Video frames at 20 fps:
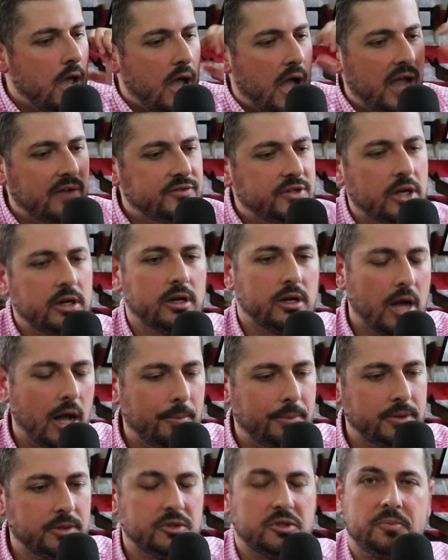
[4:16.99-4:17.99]
I've done a
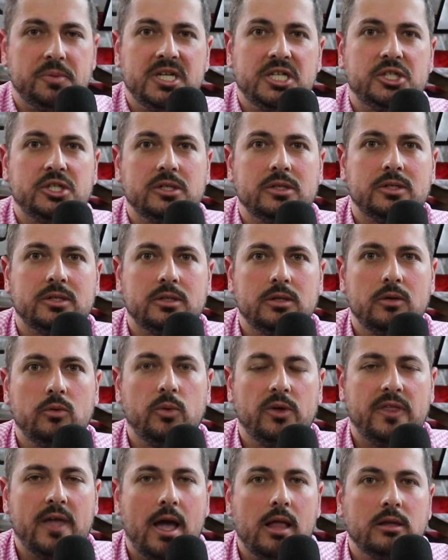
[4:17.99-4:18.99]
couple of speeches
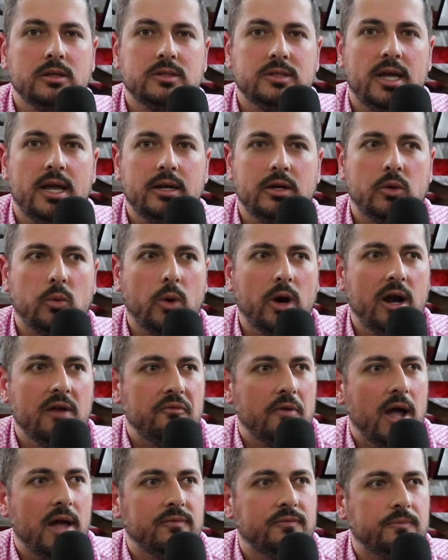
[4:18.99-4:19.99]
with Alexander where
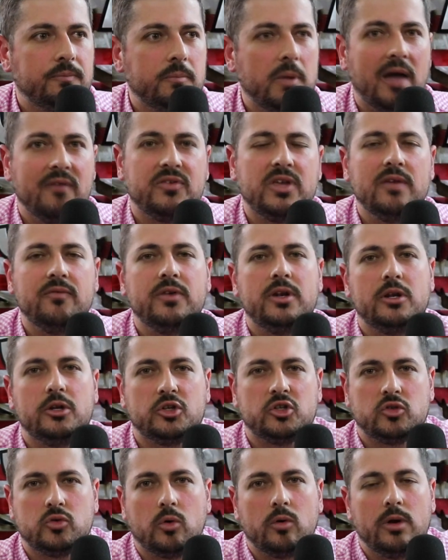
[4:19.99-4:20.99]
I've given a
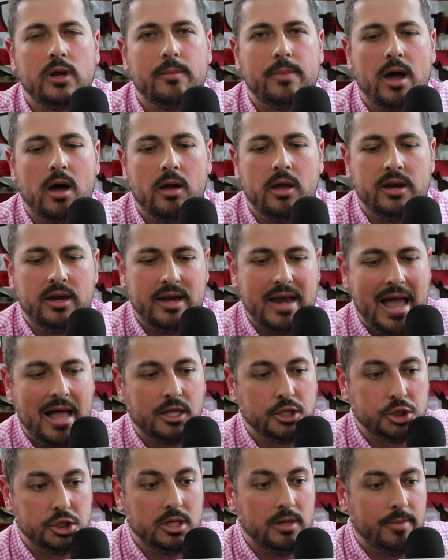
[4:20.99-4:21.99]
story about an
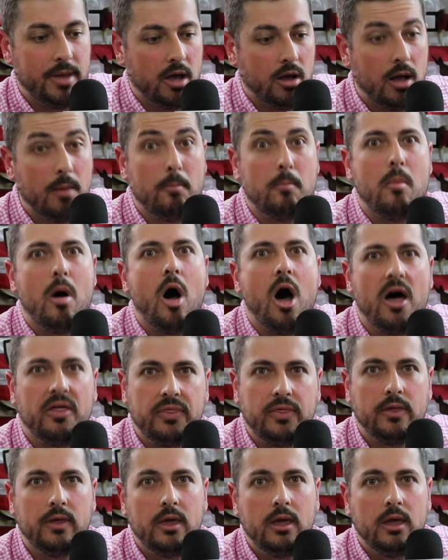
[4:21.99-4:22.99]
analogy about a
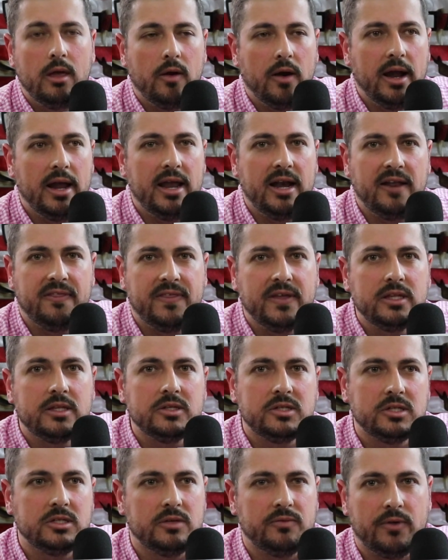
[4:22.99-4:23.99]
moth, all right? And I think
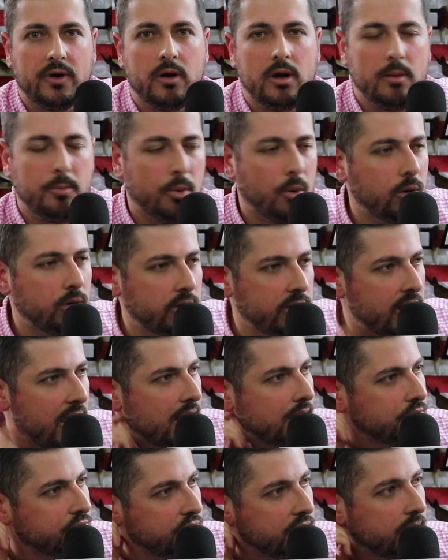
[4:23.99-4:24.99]
this is a very important
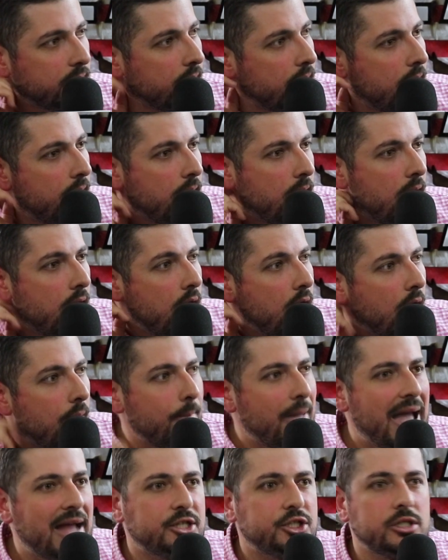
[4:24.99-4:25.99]
analogy.
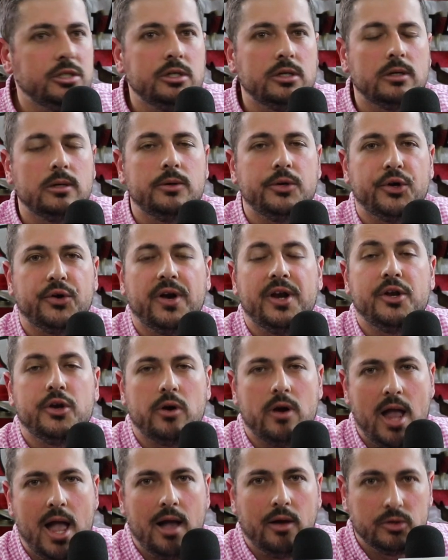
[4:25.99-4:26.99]
Imagine you're in
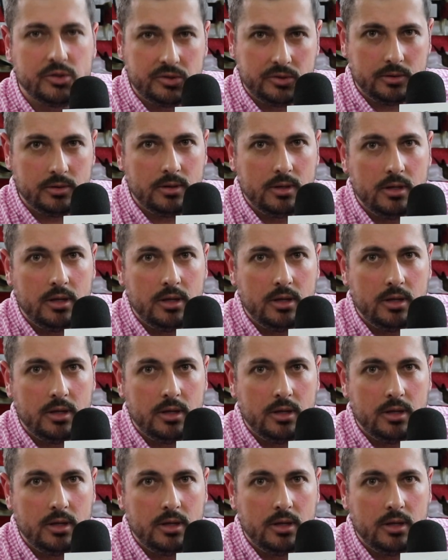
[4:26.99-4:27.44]
your house